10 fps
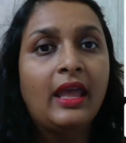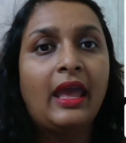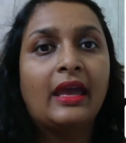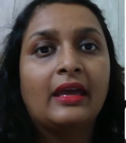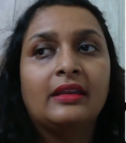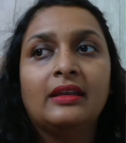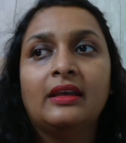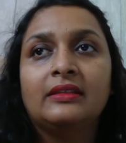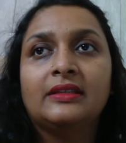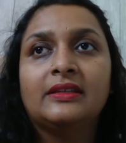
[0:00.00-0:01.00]
and
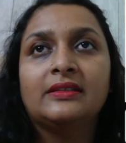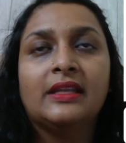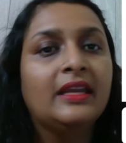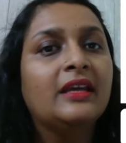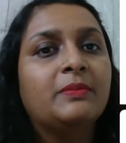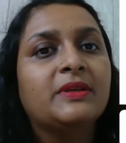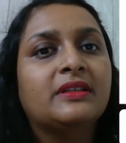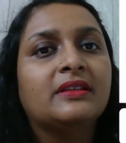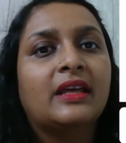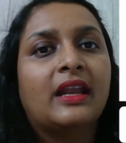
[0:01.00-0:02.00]
this is a legal
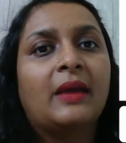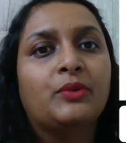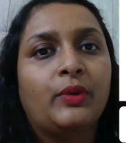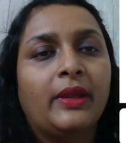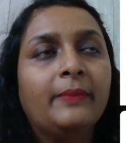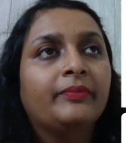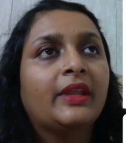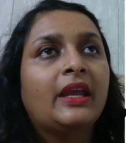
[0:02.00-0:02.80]
business that I'm doing,